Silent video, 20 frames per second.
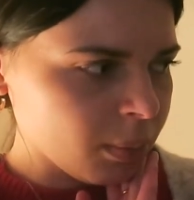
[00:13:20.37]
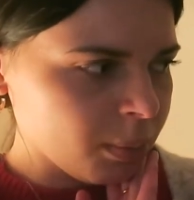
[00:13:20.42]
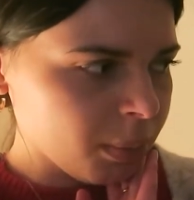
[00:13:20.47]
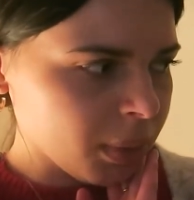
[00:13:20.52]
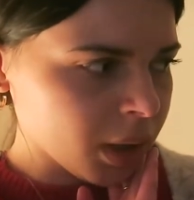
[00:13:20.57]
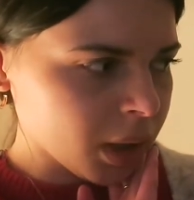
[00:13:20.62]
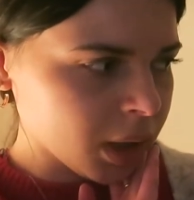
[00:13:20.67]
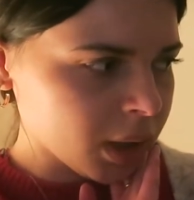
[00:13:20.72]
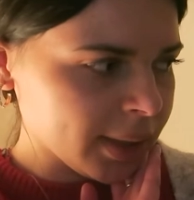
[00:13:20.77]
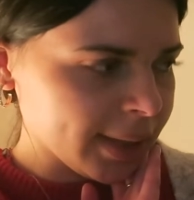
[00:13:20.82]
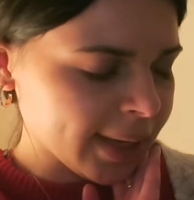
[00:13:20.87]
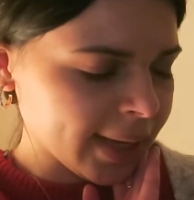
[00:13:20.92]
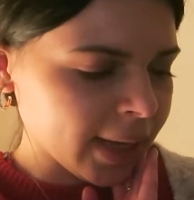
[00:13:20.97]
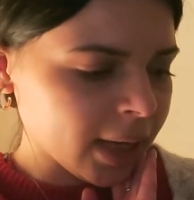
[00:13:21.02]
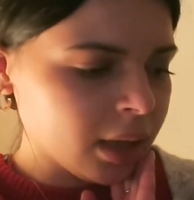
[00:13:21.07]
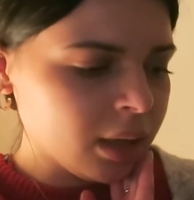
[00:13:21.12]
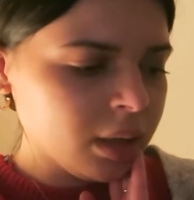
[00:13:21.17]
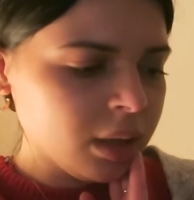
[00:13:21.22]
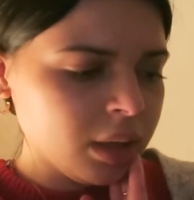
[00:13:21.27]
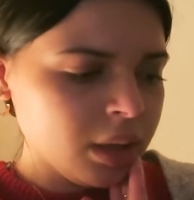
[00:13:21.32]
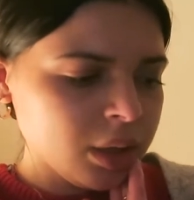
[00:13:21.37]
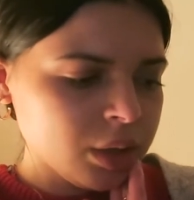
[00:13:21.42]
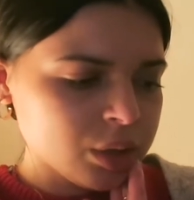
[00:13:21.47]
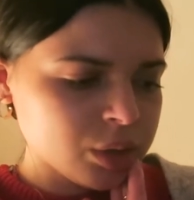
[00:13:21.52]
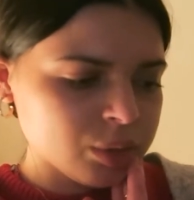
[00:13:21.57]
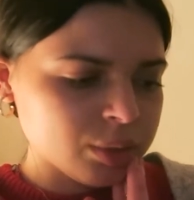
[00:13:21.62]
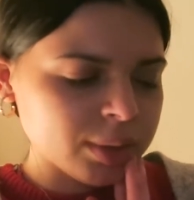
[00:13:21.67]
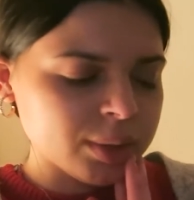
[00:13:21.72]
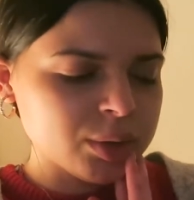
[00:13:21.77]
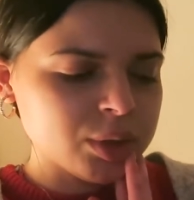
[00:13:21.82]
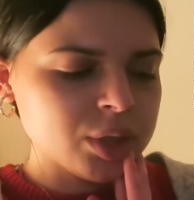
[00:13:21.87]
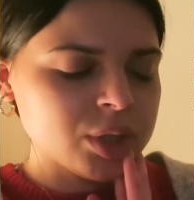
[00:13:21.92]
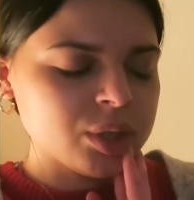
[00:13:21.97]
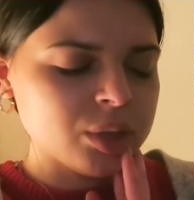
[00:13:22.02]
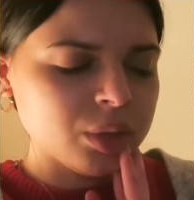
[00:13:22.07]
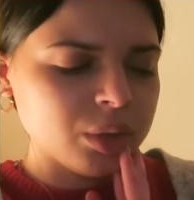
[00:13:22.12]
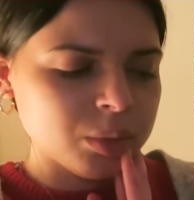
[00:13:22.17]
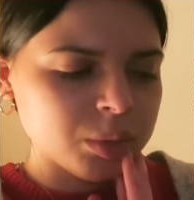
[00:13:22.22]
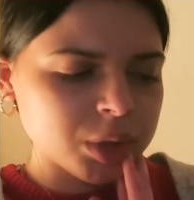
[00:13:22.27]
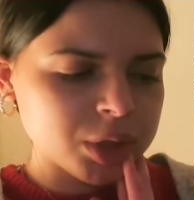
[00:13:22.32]
But yeah, so I was just
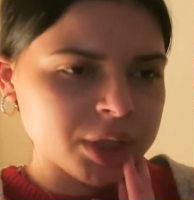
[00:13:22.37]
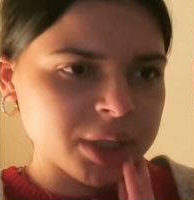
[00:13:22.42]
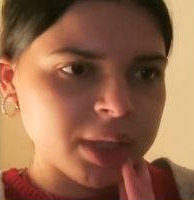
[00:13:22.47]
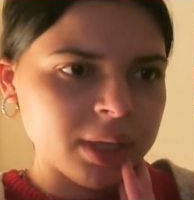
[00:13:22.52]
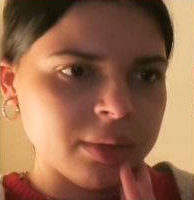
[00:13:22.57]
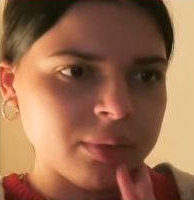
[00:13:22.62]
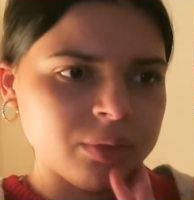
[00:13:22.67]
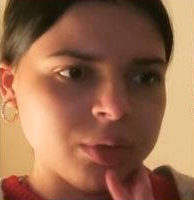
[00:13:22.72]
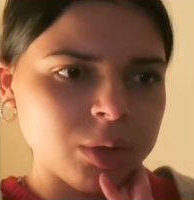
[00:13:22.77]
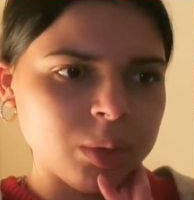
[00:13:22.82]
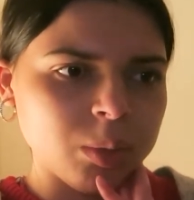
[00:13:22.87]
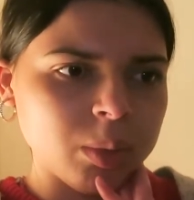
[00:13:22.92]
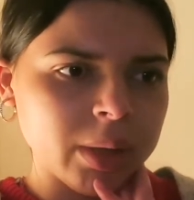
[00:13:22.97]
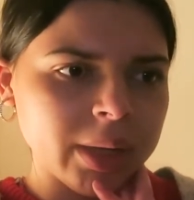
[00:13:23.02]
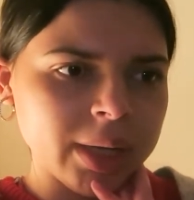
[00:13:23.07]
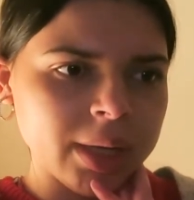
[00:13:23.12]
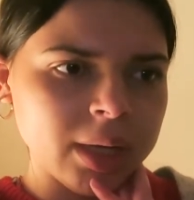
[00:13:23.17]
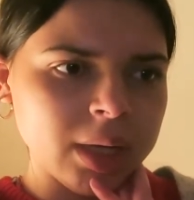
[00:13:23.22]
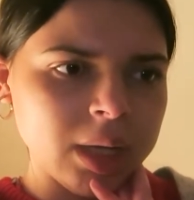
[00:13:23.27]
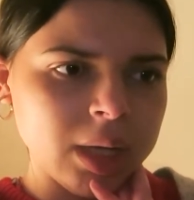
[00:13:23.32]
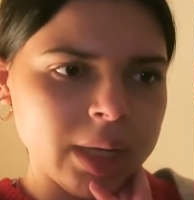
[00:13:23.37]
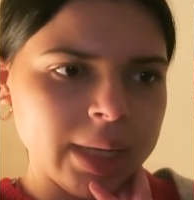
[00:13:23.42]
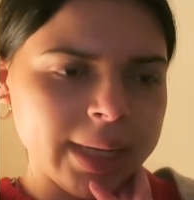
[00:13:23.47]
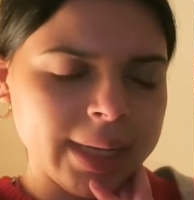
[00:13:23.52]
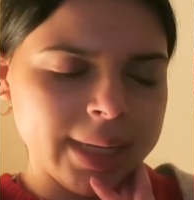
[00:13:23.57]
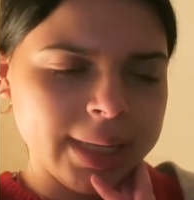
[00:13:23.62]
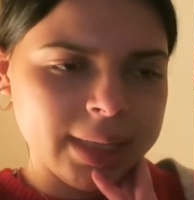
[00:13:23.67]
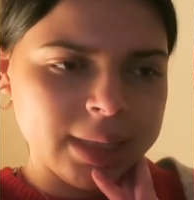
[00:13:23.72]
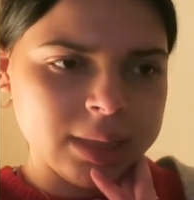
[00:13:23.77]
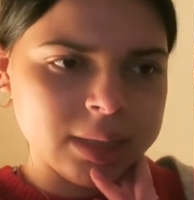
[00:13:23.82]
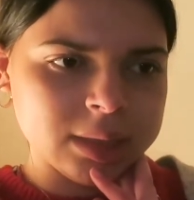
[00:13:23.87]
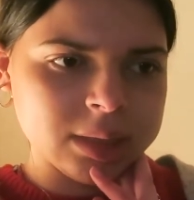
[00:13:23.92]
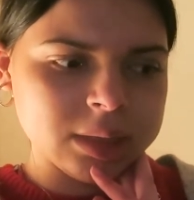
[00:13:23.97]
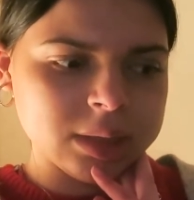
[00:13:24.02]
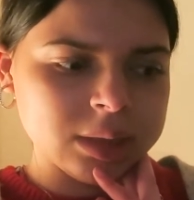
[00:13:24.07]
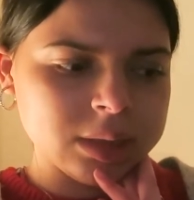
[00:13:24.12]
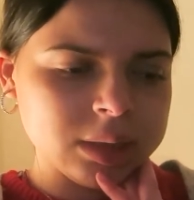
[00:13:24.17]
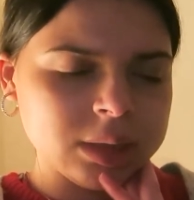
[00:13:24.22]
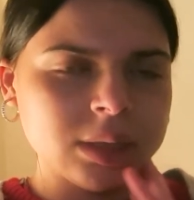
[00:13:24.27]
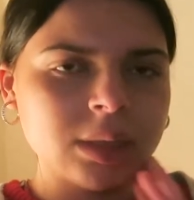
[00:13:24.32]
doing the washing up for a while,
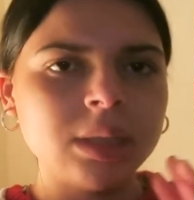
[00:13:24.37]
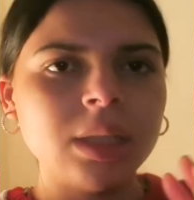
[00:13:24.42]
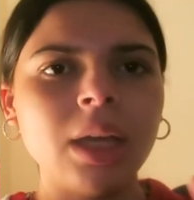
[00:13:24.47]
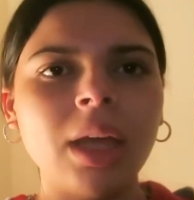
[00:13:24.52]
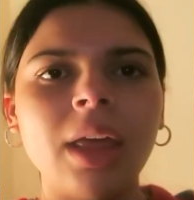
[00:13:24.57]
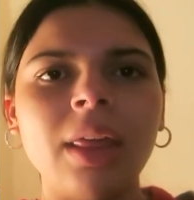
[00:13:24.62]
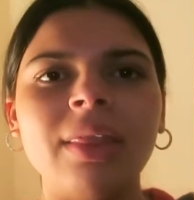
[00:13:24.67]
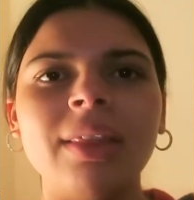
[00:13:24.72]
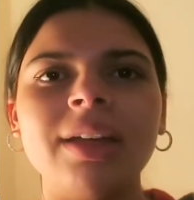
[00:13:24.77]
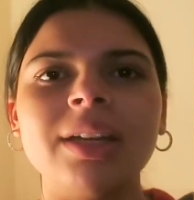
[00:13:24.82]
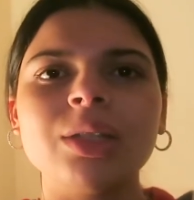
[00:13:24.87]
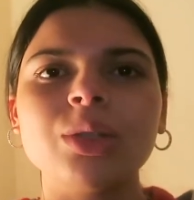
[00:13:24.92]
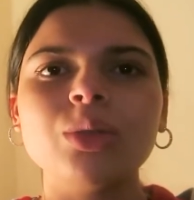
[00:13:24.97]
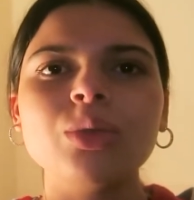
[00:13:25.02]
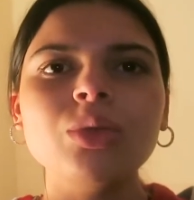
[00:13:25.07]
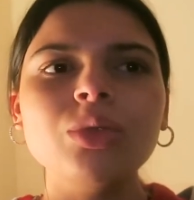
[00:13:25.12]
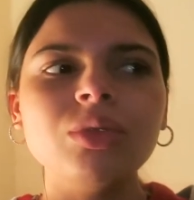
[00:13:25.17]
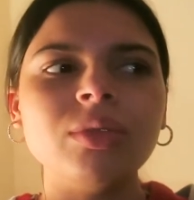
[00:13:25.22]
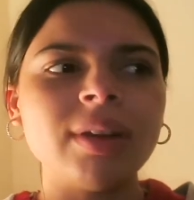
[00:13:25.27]
and that's all